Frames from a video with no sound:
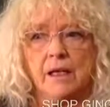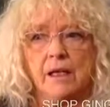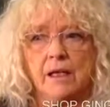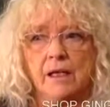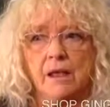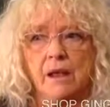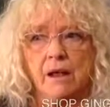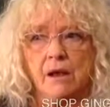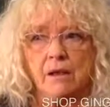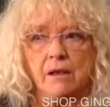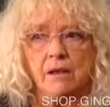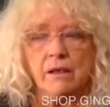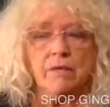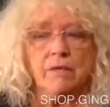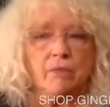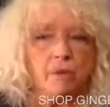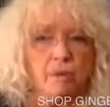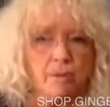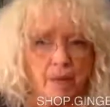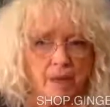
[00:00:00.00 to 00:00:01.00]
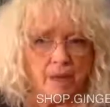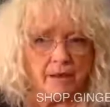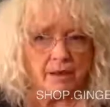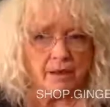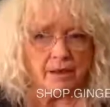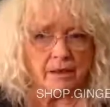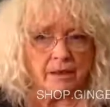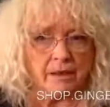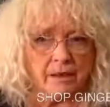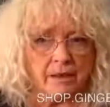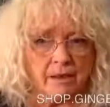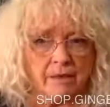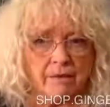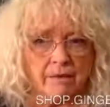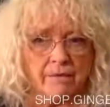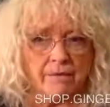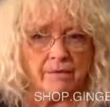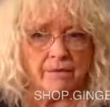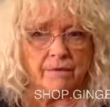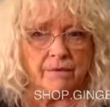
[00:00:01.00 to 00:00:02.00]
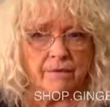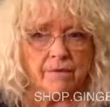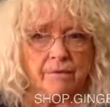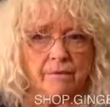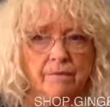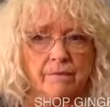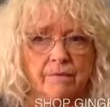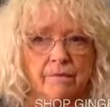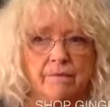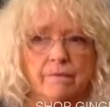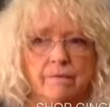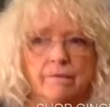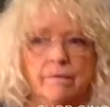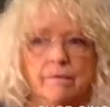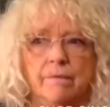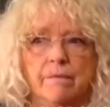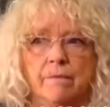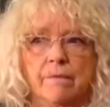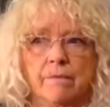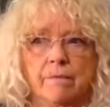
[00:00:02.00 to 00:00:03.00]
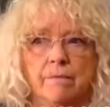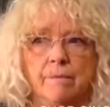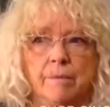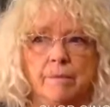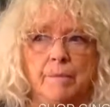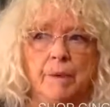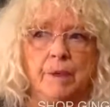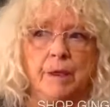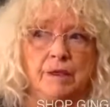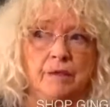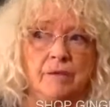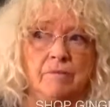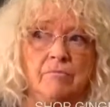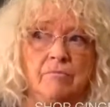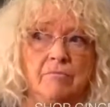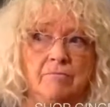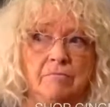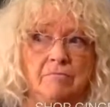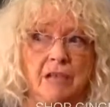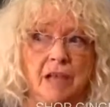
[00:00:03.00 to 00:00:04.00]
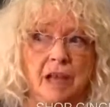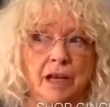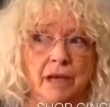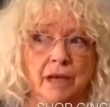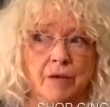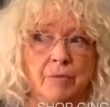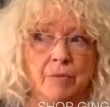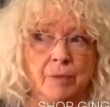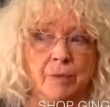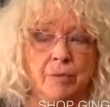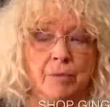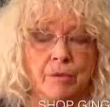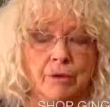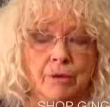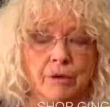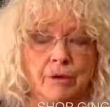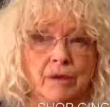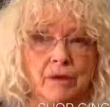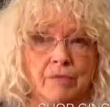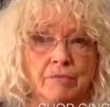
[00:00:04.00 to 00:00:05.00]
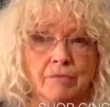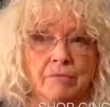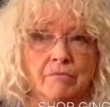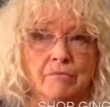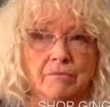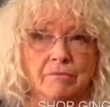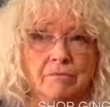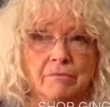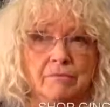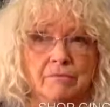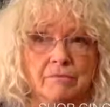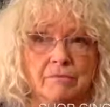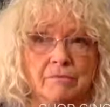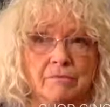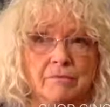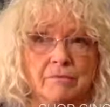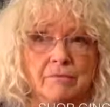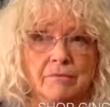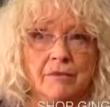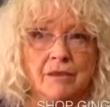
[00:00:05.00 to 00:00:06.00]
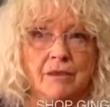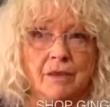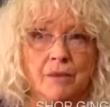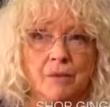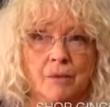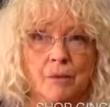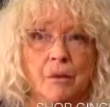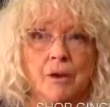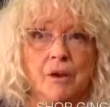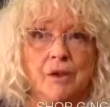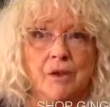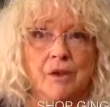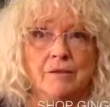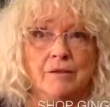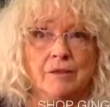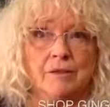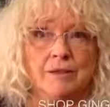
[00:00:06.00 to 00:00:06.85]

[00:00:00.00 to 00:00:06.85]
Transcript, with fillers: not the romantic love, but that could be pretty one